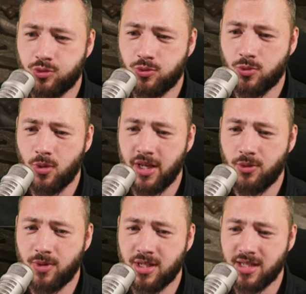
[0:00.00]
truly
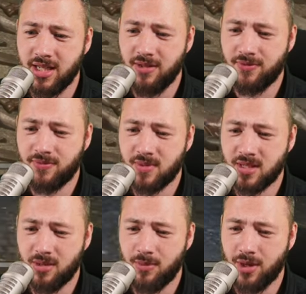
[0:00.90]
receive
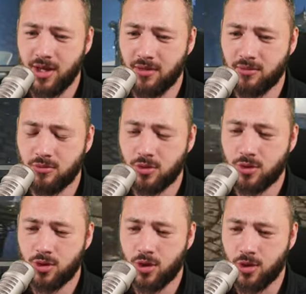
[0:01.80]
something
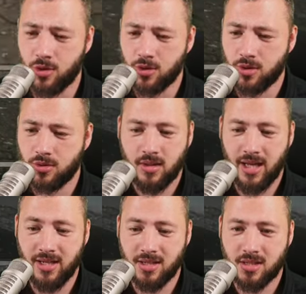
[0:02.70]
cursed. That
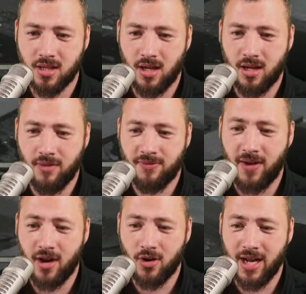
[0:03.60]
is a
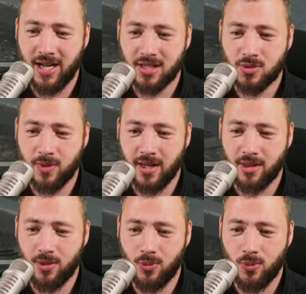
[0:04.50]
fire axe with,
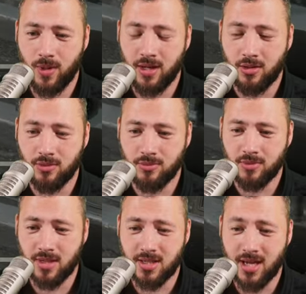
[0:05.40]
well,
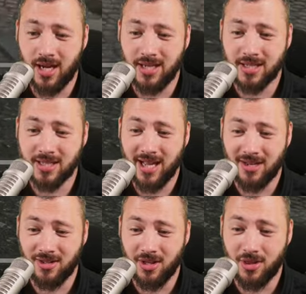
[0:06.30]
the tiniest
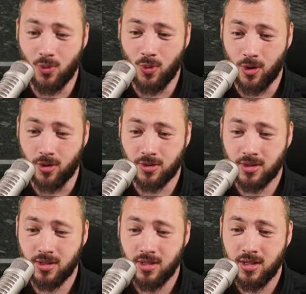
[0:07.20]
handle in the world.
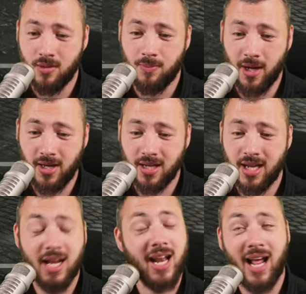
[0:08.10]
But
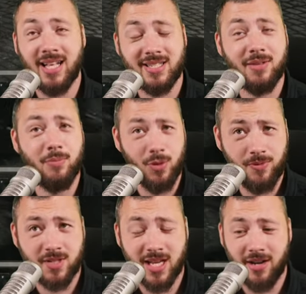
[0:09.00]
it has the
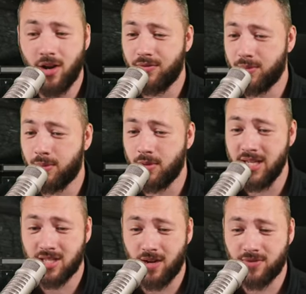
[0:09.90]
moveset of the
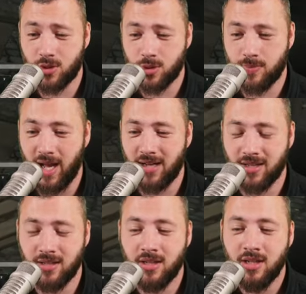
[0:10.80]
police officer's
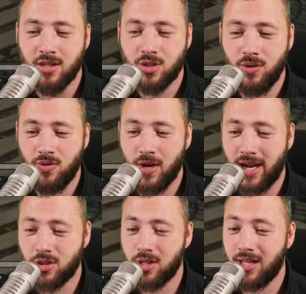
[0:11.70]
baton. So if you
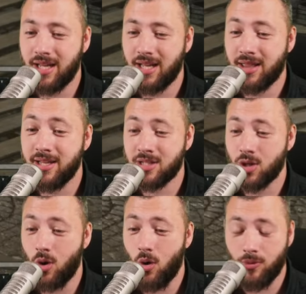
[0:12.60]
actually like this
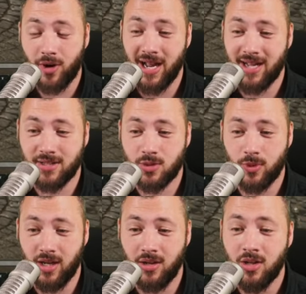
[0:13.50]
overhead
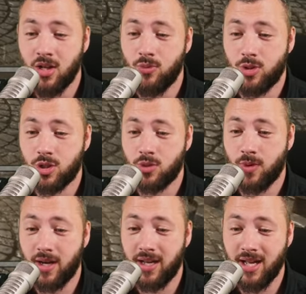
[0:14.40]
swing, which is
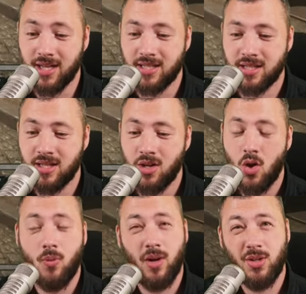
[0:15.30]
quite nice,
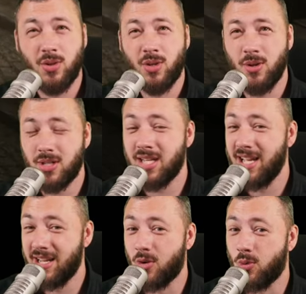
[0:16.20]
well, you could
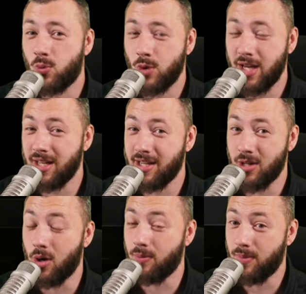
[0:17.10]
take a really
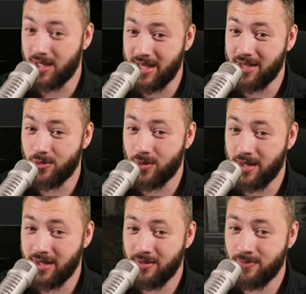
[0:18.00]
long blade,
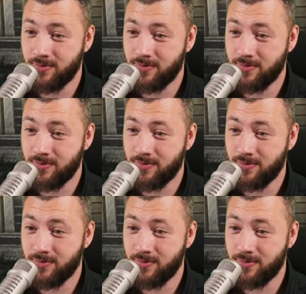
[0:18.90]
right?